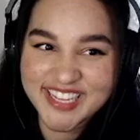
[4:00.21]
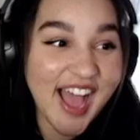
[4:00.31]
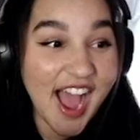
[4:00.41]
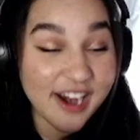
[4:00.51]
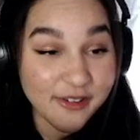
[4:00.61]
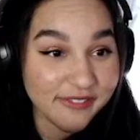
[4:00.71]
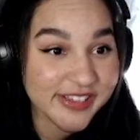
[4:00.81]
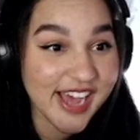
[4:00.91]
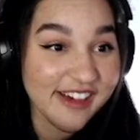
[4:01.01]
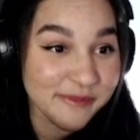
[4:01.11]
I don't have
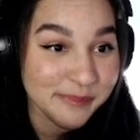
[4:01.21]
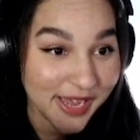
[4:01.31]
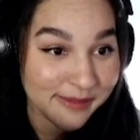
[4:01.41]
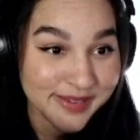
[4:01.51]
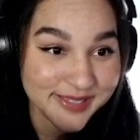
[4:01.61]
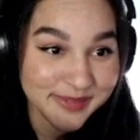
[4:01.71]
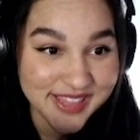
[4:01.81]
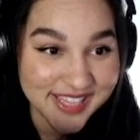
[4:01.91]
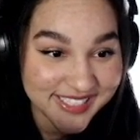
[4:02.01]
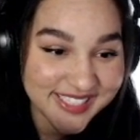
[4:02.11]
to have babies
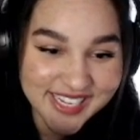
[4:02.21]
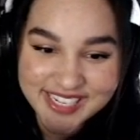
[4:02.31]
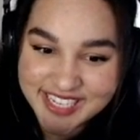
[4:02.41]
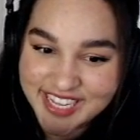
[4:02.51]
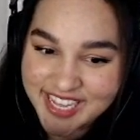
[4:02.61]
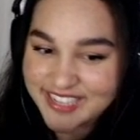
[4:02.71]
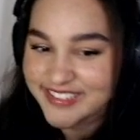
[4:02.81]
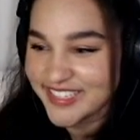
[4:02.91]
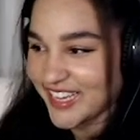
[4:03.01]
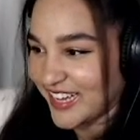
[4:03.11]
with this lady?
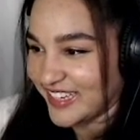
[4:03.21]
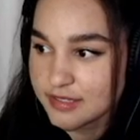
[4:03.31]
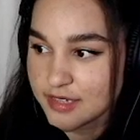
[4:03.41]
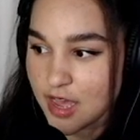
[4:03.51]
Hell yeah.